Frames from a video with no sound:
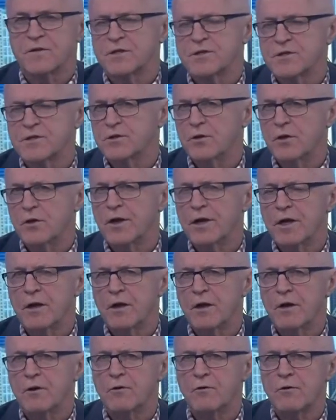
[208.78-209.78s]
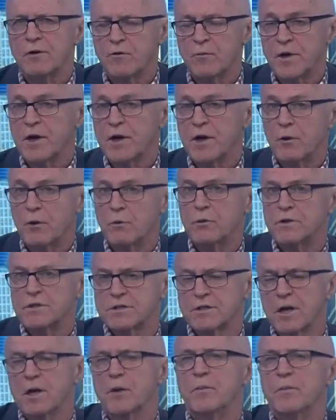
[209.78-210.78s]
Stirling local government area, which
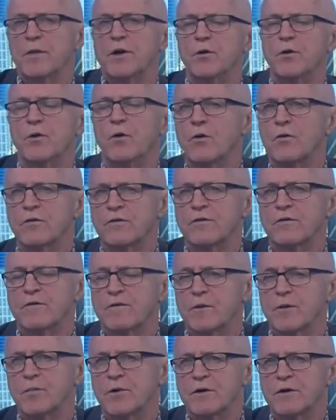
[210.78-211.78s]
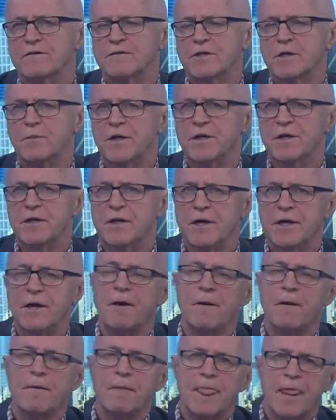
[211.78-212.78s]
is a little bit north of the Perth
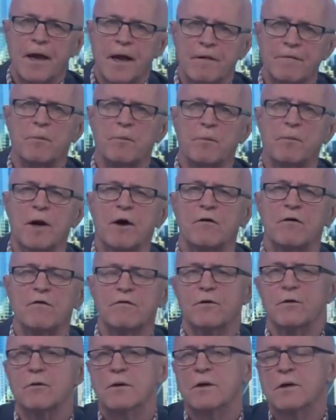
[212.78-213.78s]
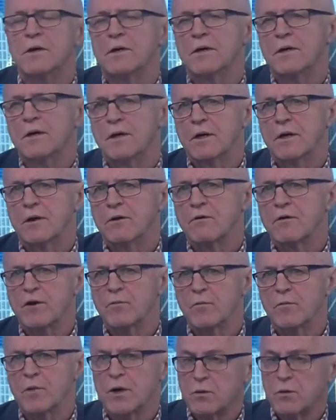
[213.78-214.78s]
CBD, and the Melville local
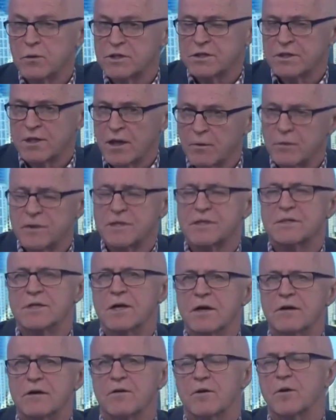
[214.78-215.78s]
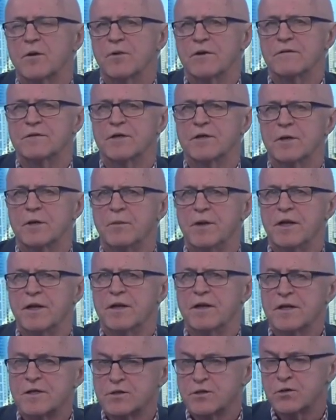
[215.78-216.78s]
government area, which is a little bit south of the Perth CBD.
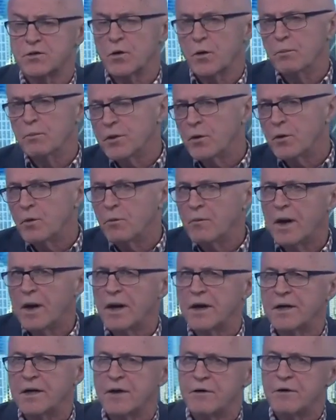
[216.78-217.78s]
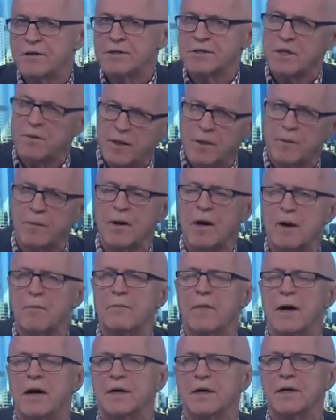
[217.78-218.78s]
These are sort of middle market areas. Some of them are
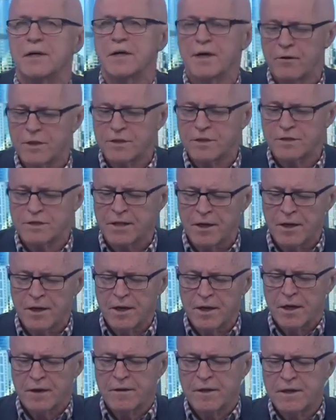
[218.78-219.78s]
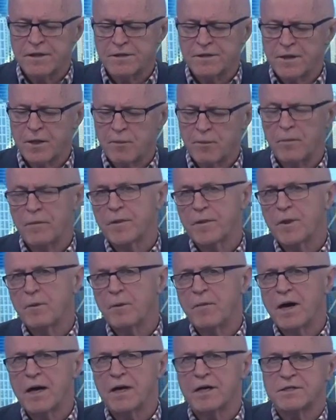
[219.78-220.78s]
upmarket areas. And these are the
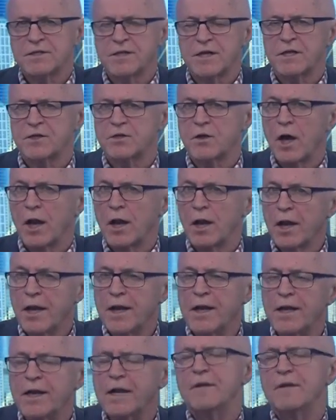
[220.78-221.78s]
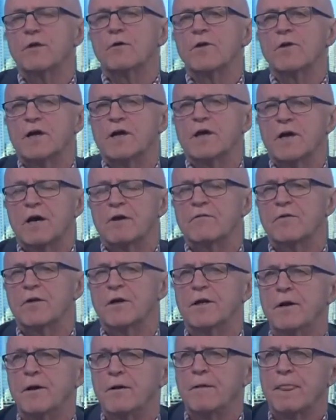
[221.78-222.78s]
markets that are leading the
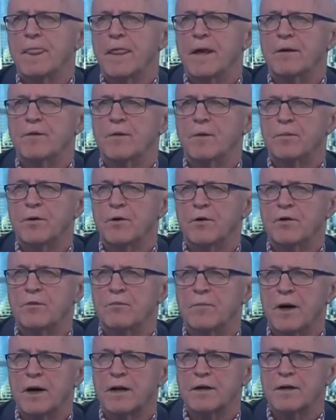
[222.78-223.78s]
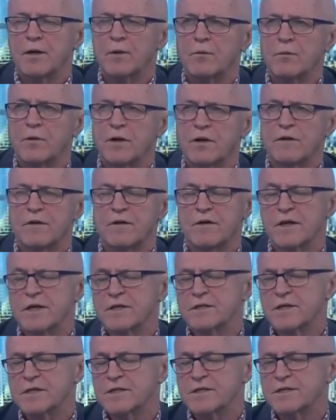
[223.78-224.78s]
recovery in the Perth market. And one of the
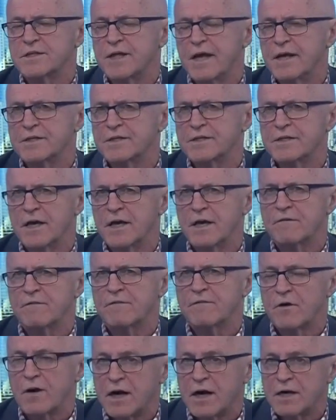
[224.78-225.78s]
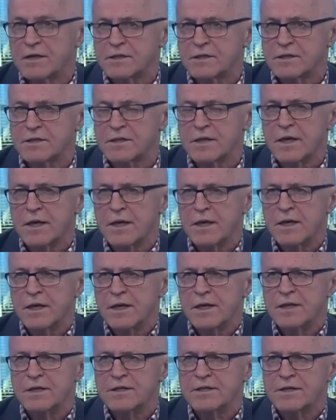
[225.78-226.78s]
things that stands out for us
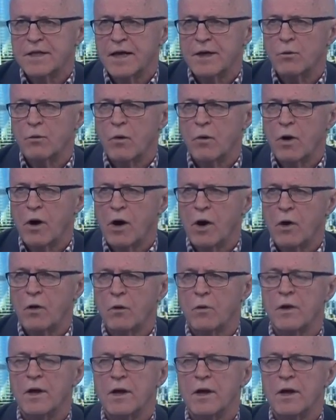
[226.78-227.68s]
is that while